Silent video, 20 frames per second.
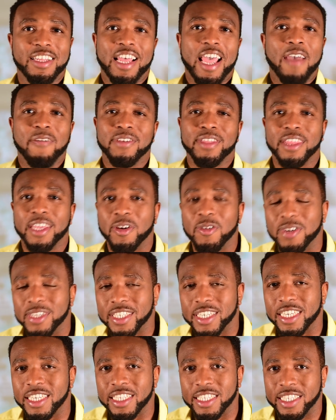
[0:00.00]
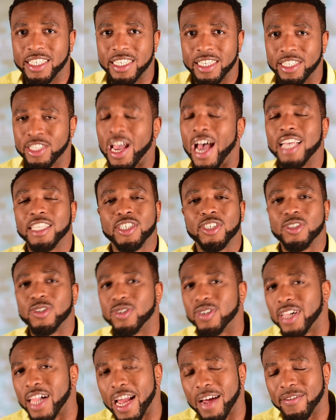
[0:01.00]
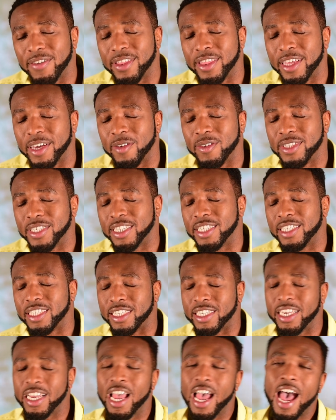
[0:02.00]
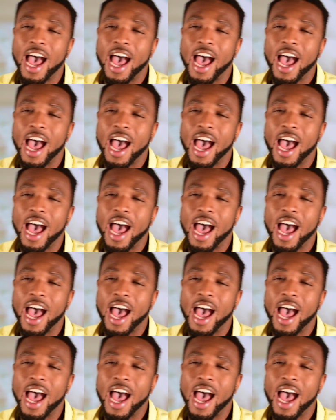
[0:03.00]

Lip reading: everything was easy. High school, everything was easy.